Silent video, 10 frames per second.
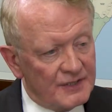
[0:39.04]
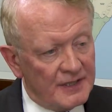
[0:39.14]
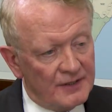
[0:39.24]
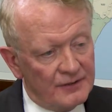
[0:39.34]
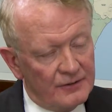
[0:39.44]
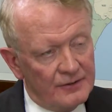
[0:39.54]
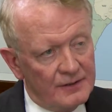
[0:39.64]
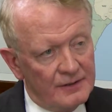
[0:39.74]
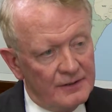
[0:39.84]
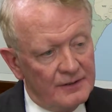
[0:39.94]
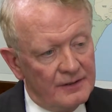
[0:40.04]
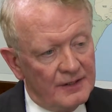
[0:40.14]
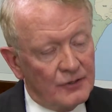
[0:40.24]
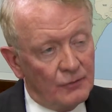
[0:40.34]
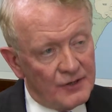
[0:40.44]
together in
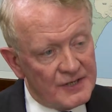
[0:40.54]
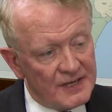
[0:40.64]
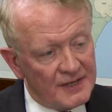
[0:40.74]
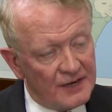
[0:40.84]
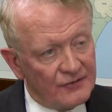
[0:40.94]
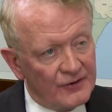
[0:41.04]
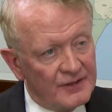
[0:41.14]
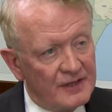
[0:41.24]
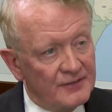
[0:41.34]
a coordinated effort